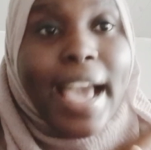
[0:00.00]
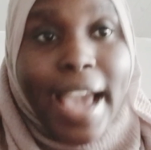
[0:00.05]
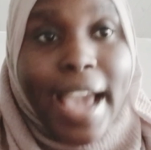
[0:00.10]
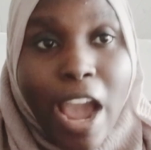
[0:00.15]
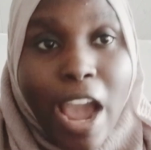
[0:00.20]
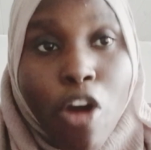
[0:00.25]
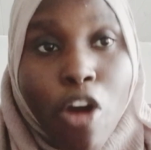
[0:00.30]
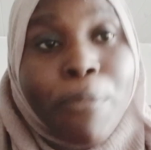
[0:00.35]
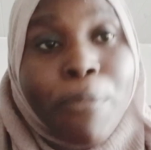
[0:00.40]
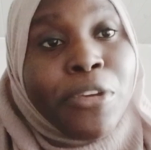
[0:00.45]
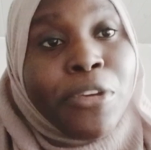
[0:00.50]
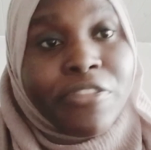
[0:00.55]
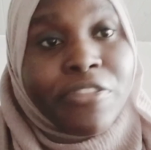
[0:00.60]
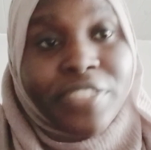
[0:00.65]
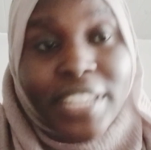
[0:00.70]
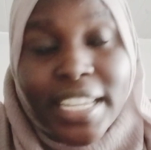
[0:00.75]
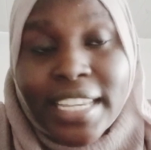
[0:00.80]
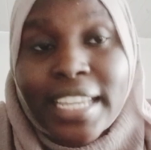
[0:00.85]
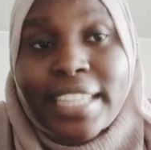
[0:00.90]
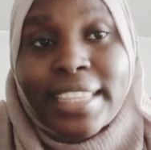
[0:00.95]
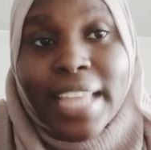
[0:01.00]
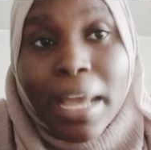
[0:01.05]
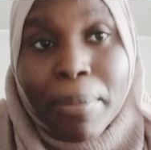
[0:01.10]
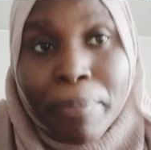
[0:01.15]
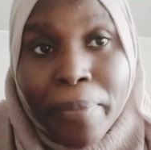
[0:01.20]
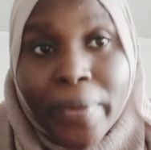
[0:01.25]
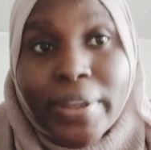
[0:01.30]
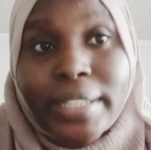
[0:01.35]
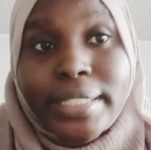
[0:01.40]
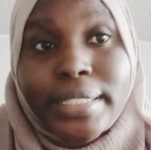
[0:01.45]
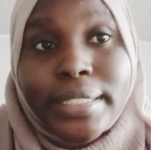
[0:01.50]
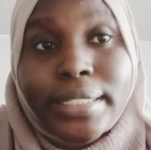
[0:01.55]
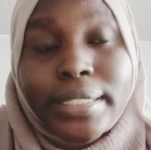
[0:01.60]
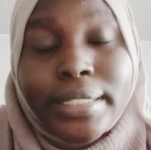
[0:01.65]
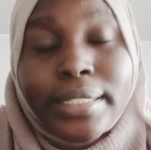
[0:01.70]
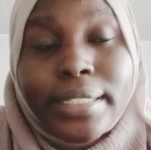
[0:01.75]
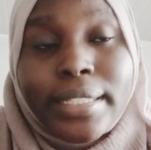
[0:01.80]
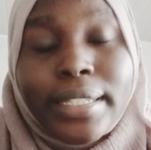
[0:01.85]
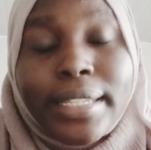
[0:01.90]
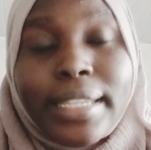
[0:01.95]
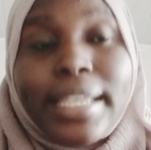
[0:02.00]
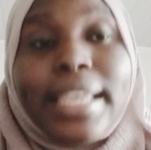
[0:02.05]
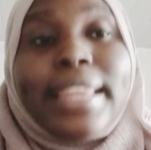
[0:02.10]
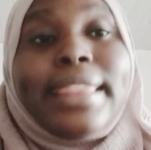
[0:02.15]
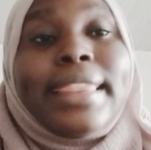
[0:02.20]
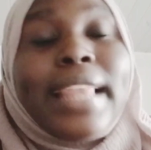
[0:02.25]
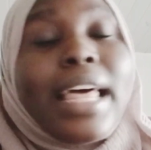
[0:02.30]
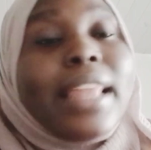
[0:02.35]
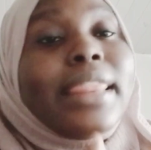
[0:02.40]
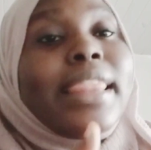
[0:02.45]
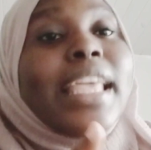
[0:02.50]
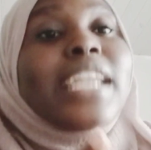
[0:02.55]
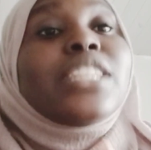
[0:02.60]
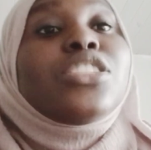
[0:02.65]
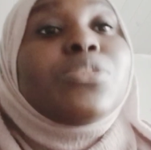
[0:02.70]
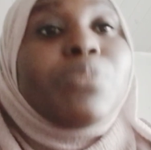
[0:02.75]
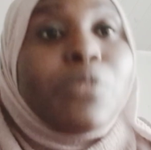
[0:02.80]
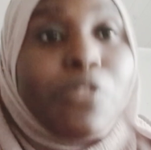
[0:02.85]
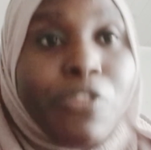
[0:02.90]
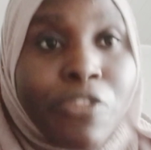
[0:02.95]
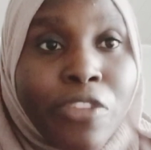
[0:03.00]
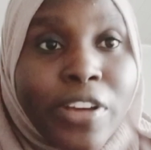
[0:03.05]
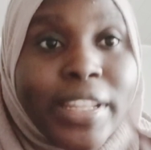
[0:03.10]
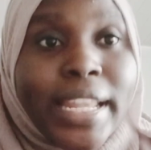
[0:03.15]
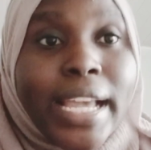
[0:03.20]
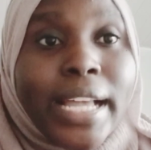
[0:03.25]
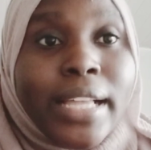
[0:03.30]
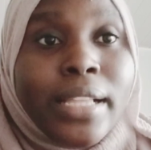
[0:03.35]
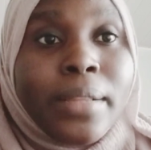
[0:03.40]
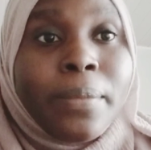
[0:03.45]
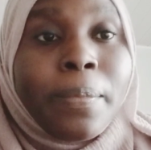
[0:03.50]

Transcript: I hope you've taken that point. Now let's move further.